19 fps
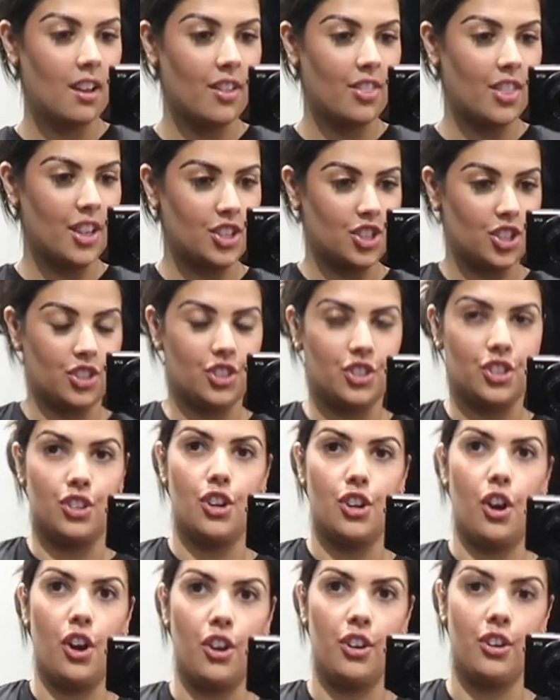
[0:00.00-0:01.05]
they're just a
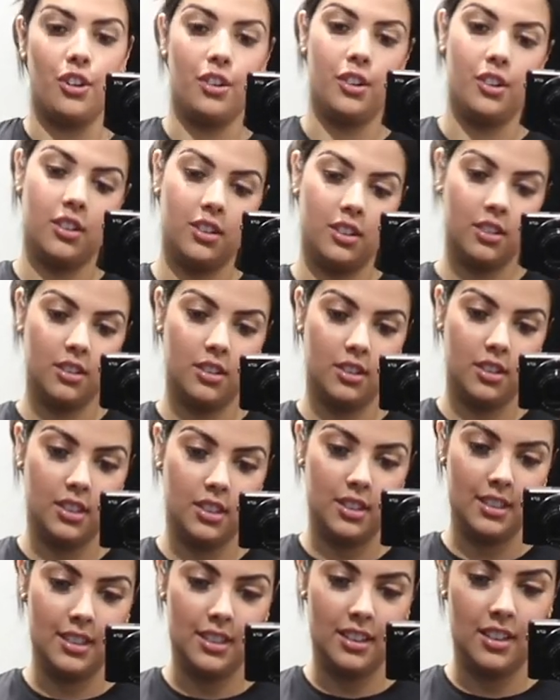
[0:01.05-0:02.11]
no.
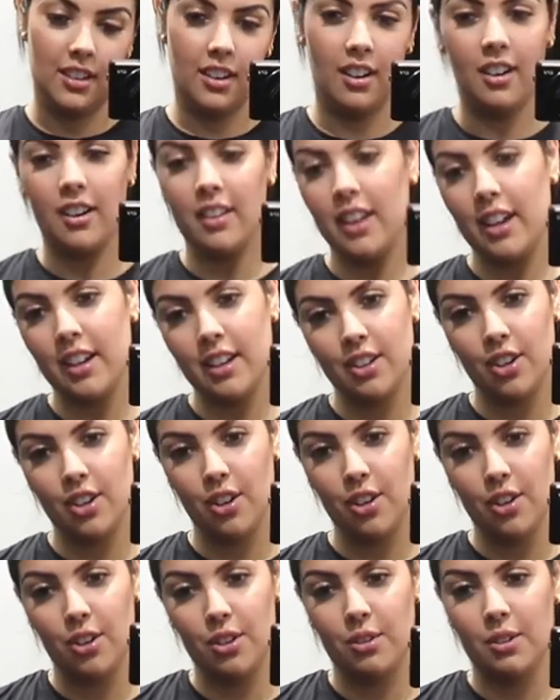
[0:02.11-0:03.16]
Are they a
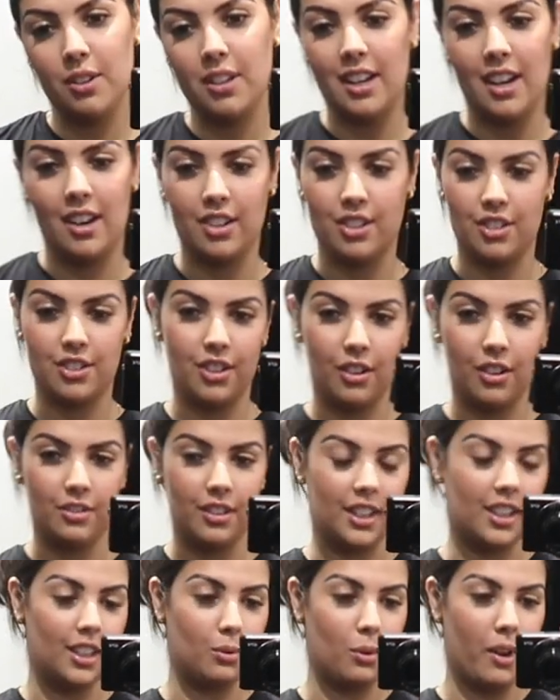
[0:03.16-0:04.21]
no? Yeah, I just don't
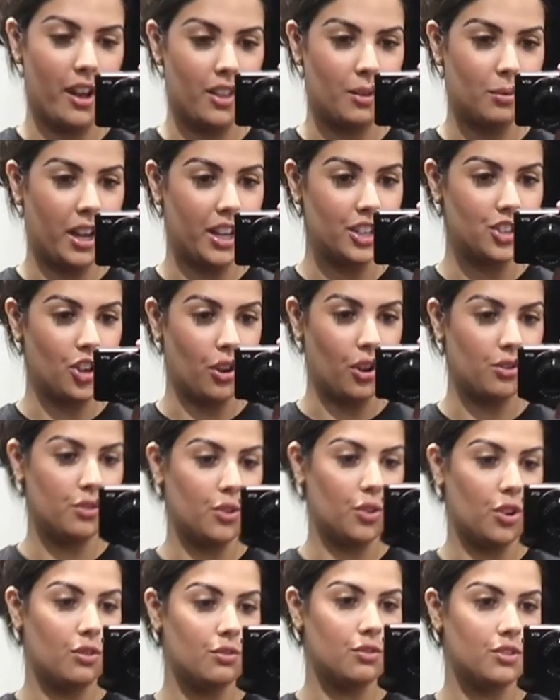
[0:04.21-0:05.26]
think I'd wear them. Like, I don't feel
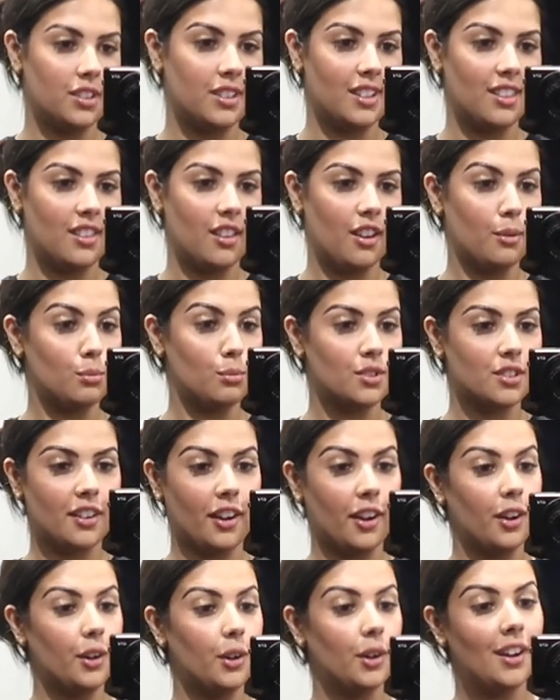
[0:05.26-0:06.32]
confident in them,
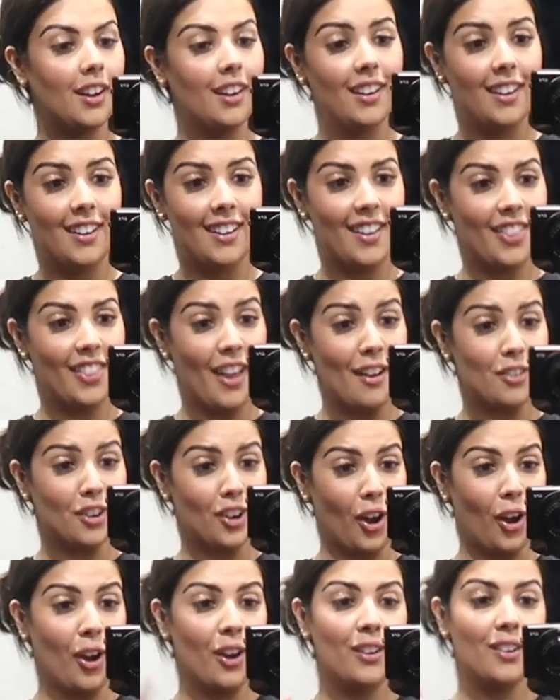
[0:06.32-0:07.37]
so they're a
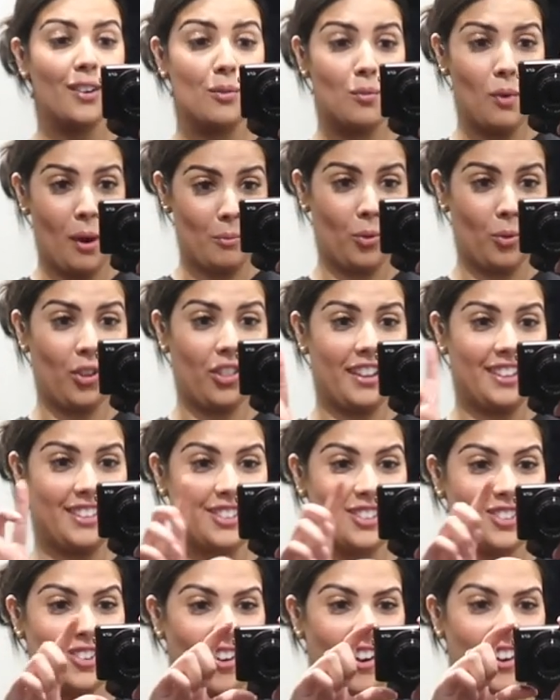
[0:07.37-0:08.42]
no. One more thing
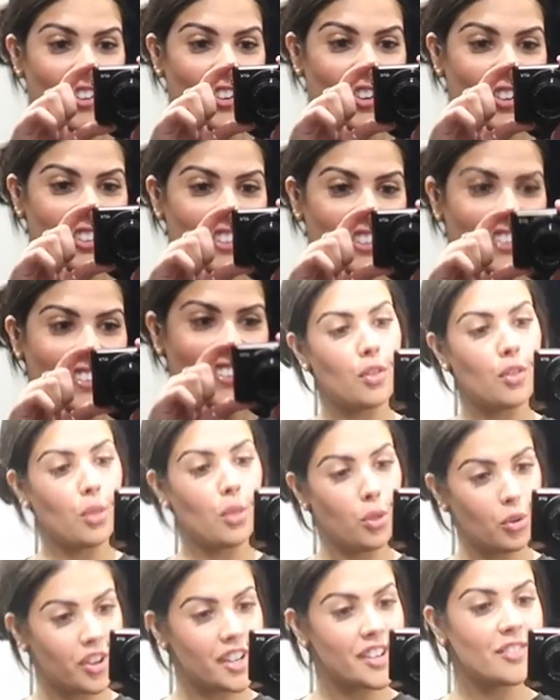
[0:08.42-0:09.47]
to try on.
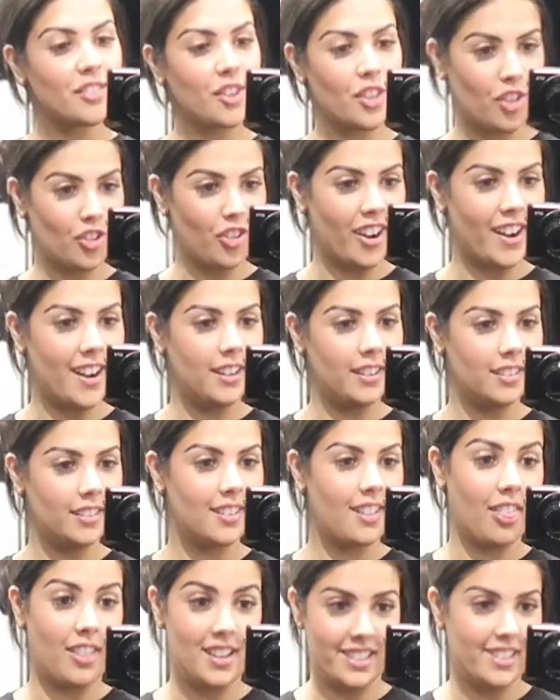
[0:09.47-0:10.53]
3 for 3.
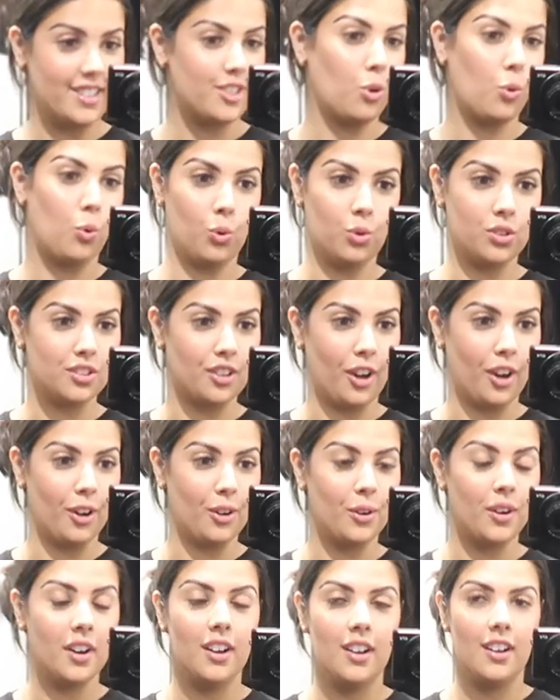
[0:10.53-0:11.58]
This is
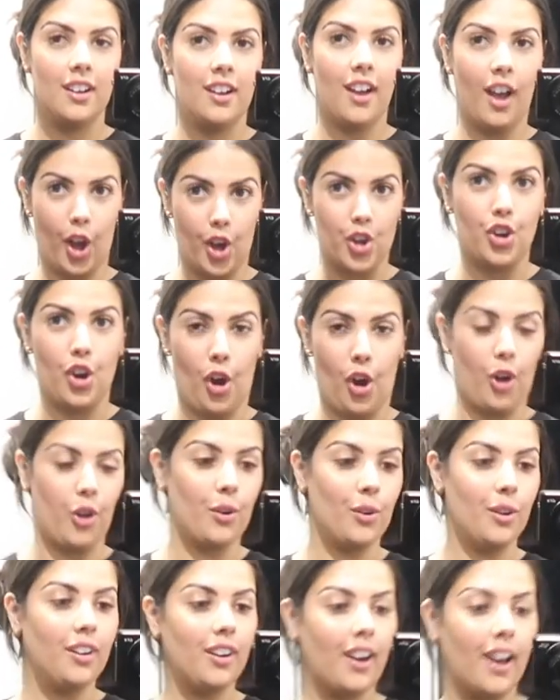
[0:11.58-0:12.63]
also a no.
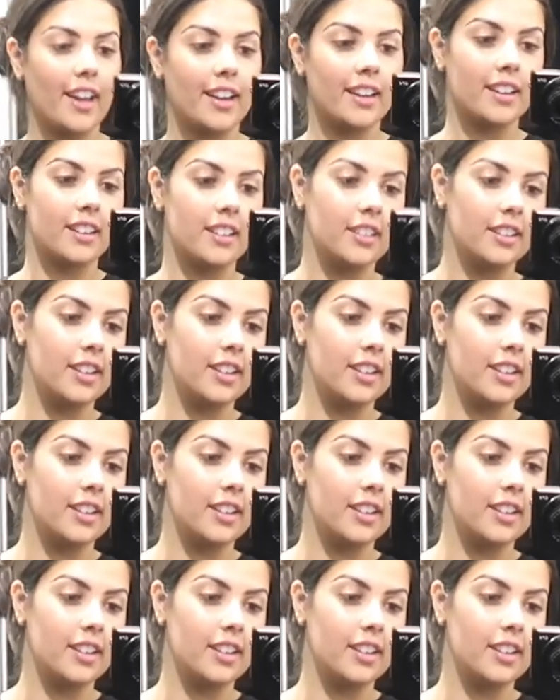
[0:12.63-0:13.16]
Like,